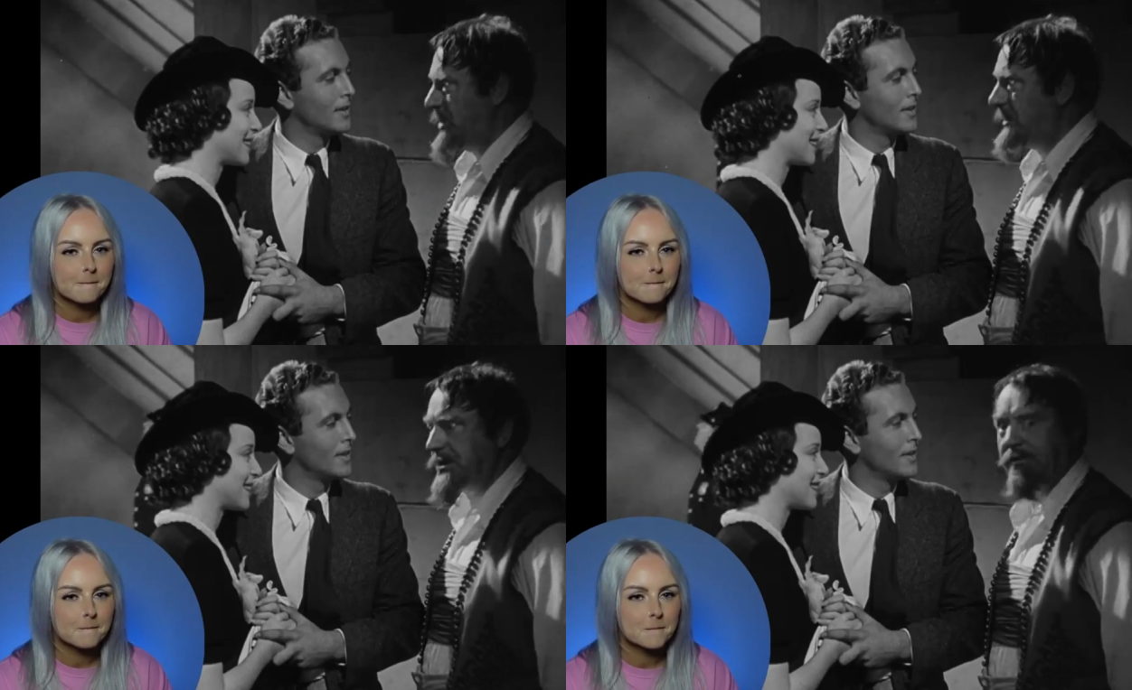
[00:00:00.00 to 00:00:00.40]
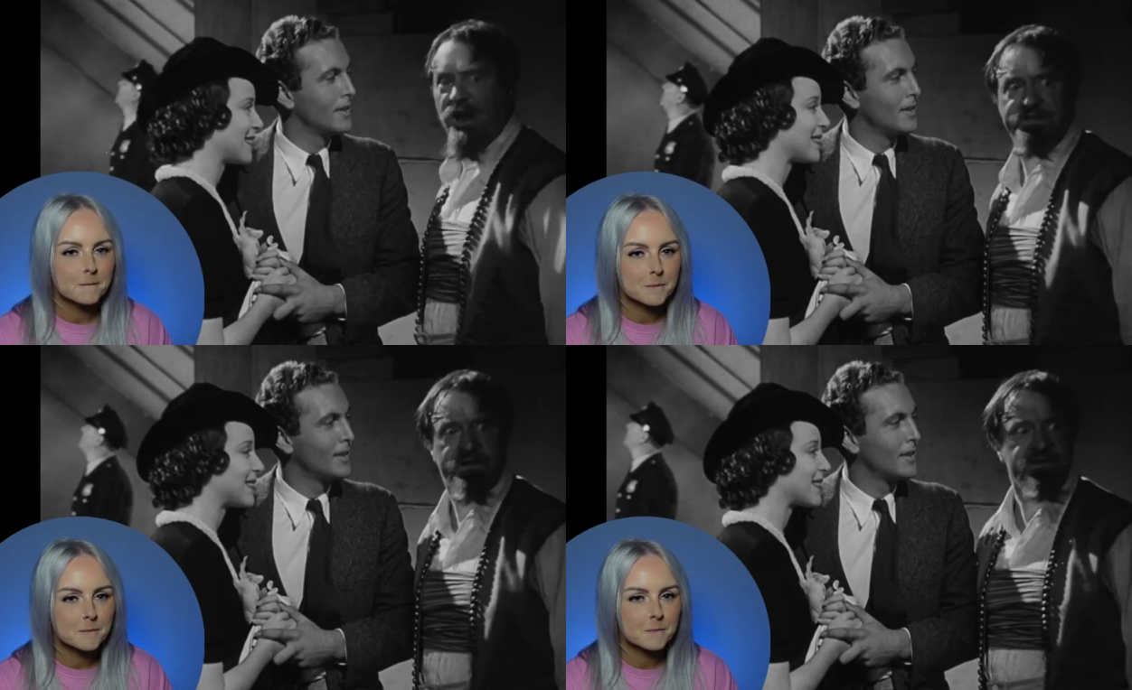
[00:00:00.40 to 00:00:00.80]
Speaker 1: All
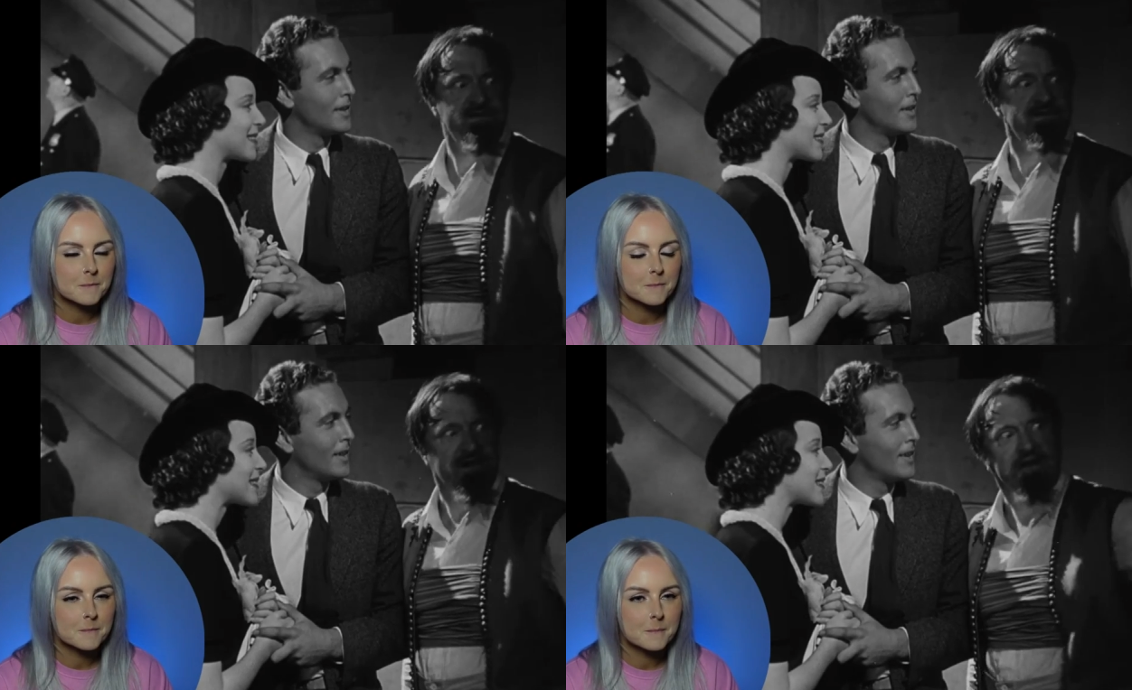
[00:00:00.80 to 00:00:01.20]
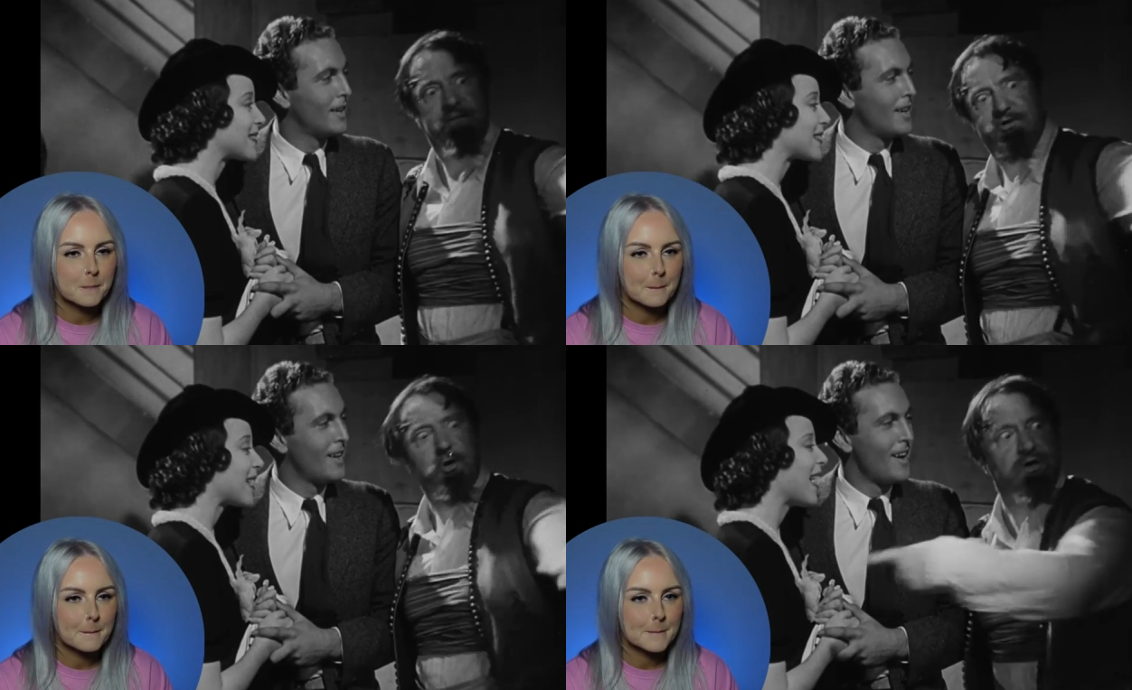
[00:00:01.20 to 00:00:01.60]
right.
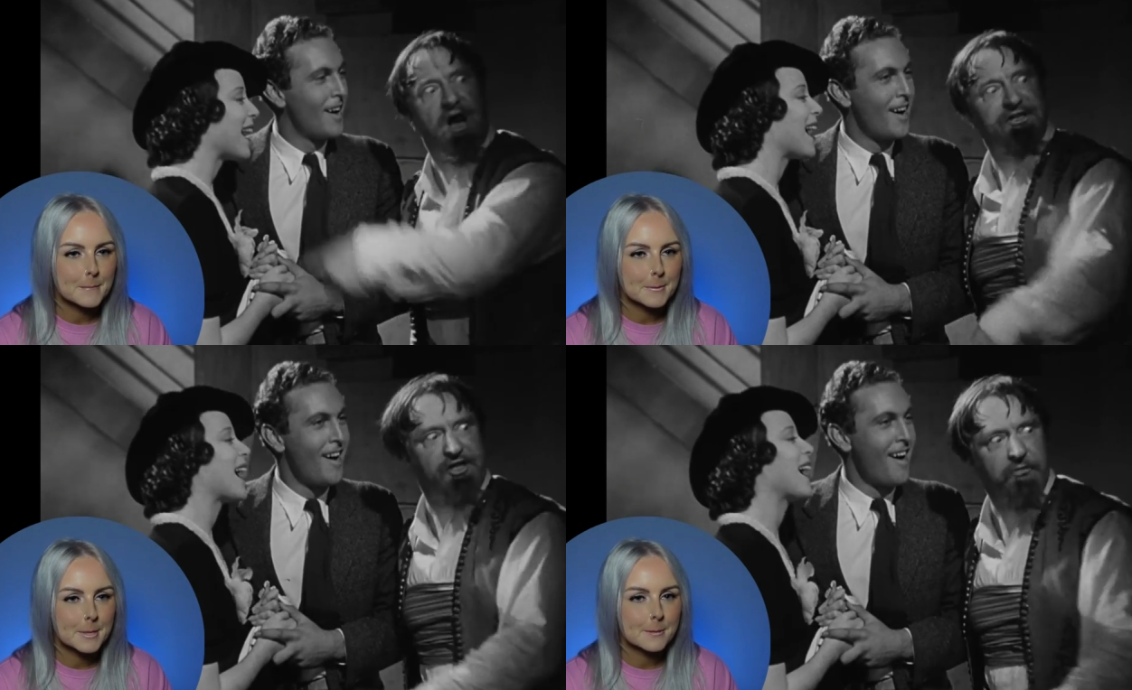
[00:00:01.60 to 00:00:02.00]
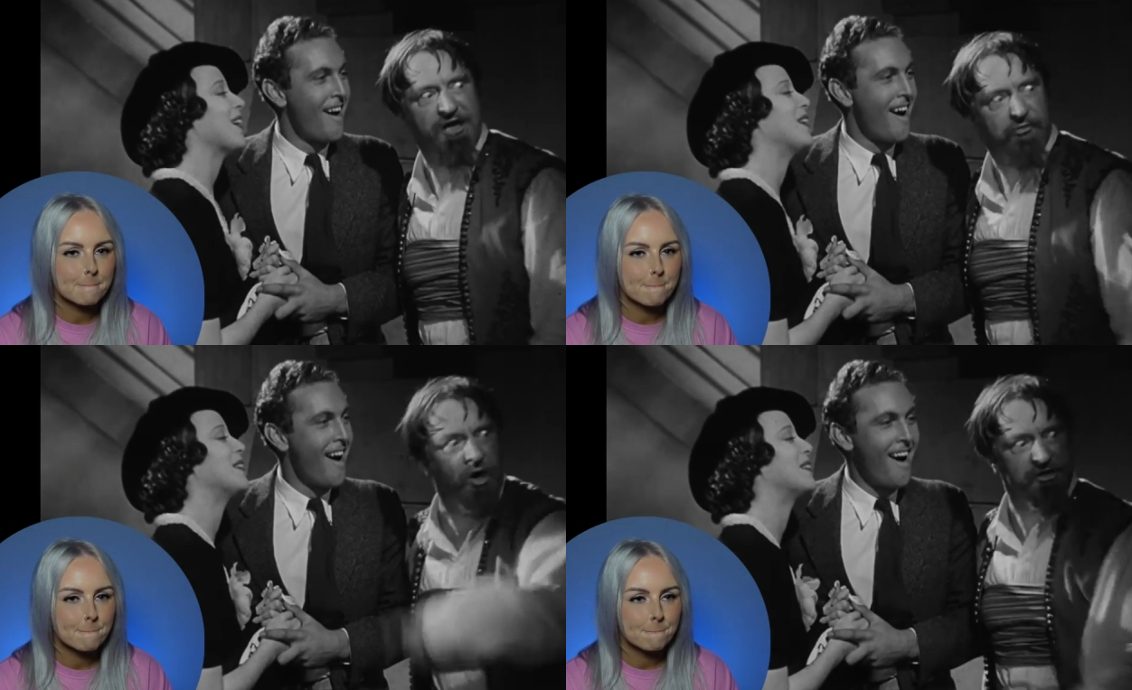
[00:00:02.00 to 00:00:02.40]
Get them two
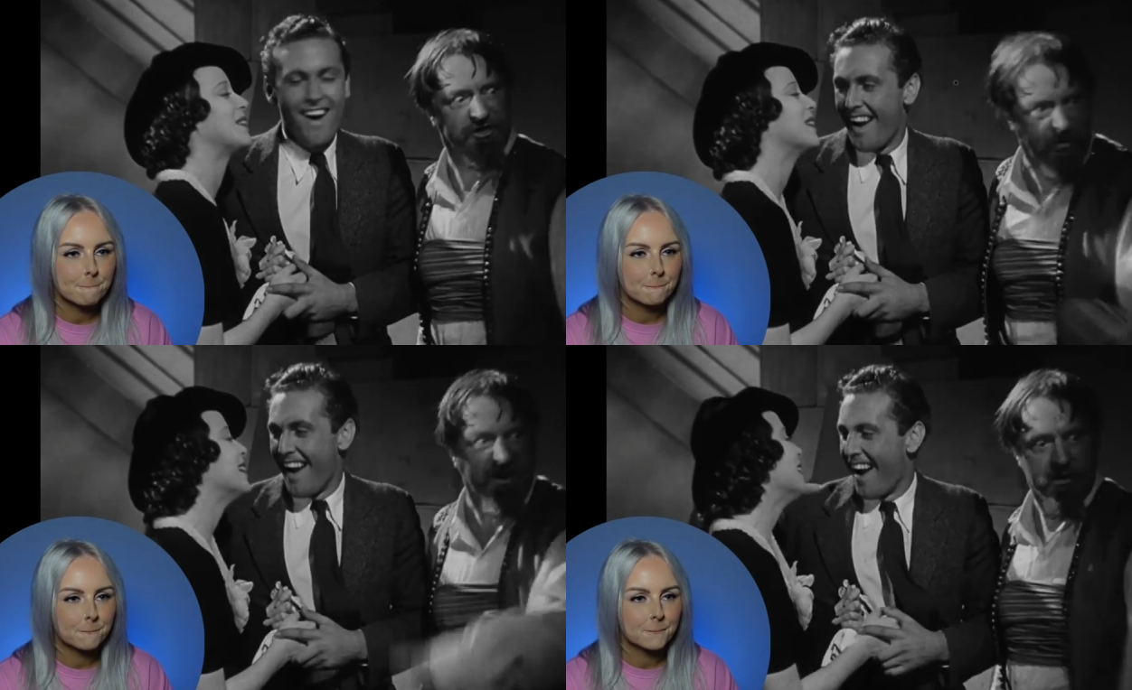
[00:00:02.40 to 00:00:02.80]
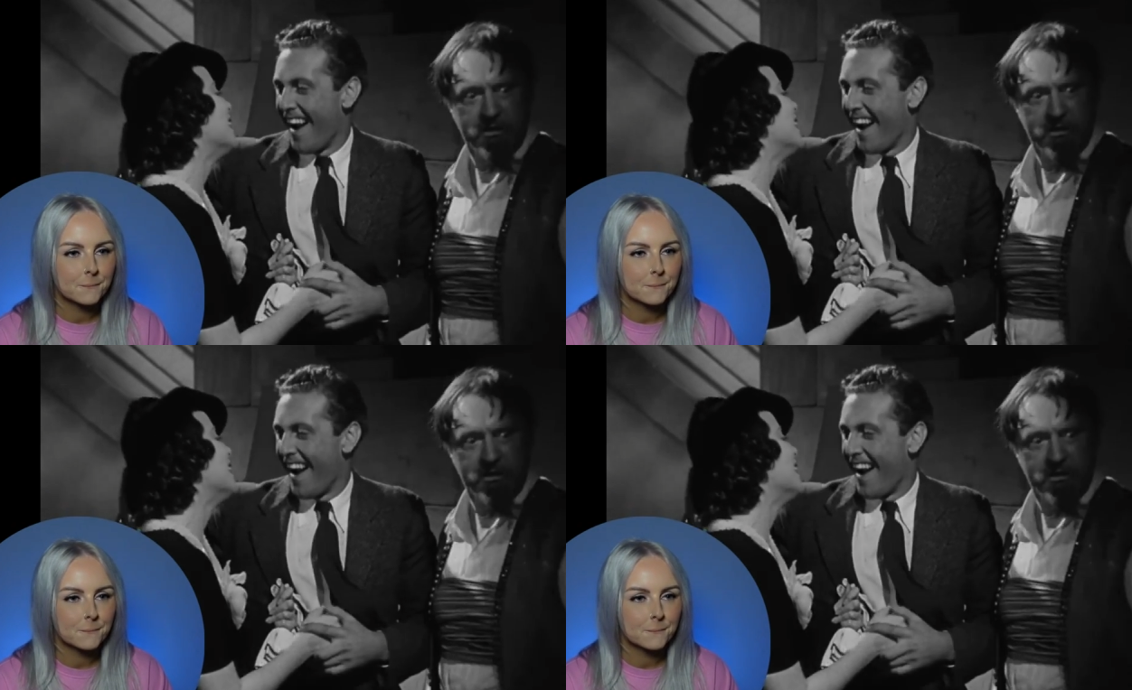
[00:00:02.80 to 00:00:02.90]
costumes at once, quick.